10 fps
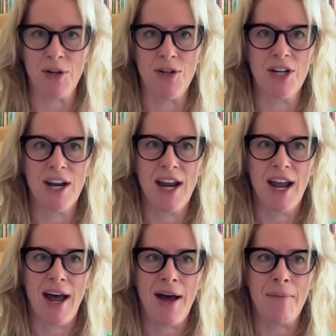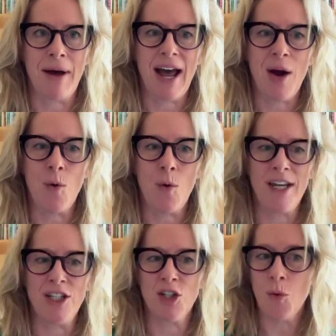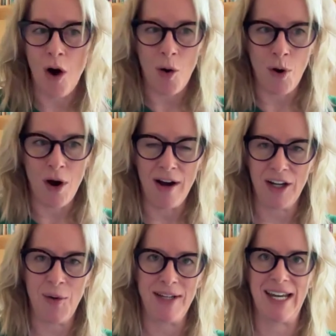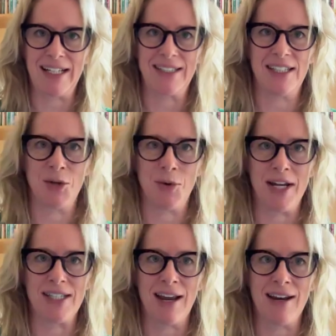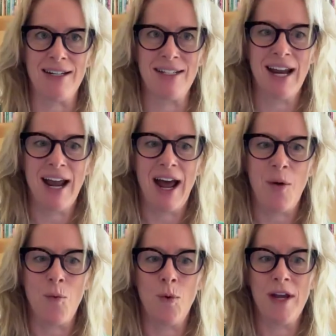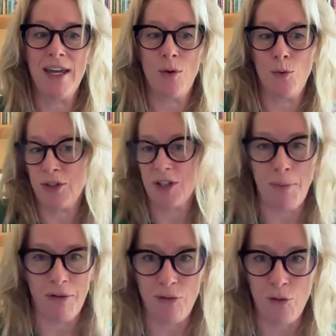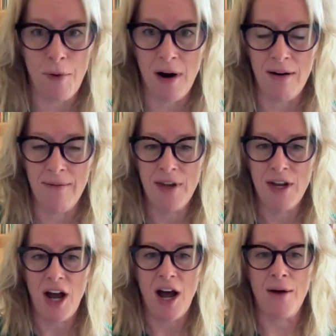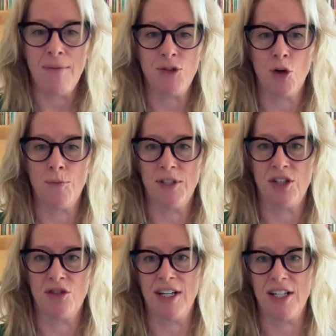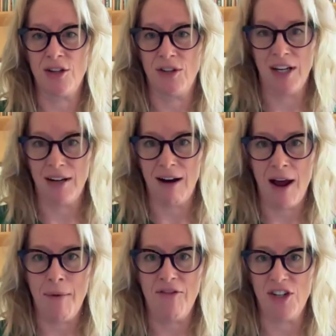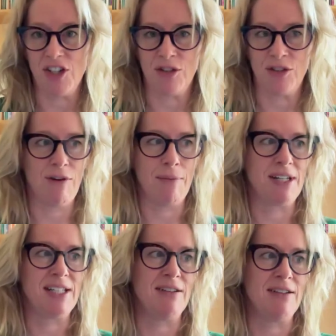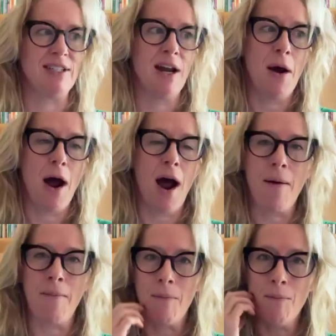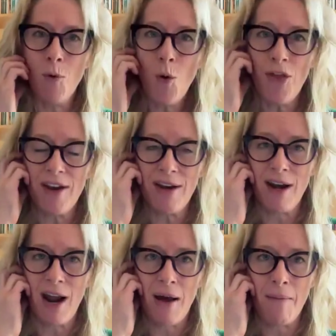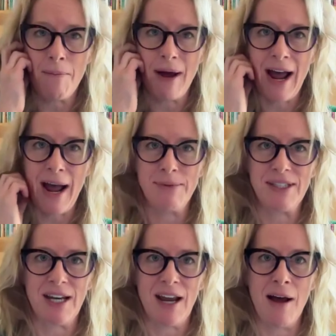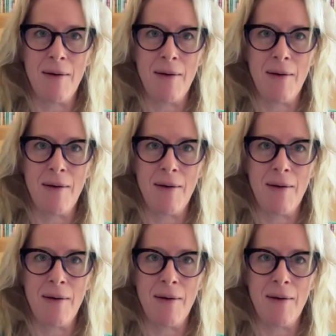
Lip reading: and how we do our work, who has access to it, and how we also perform our jobs as trade union officials and representatives more than perhaps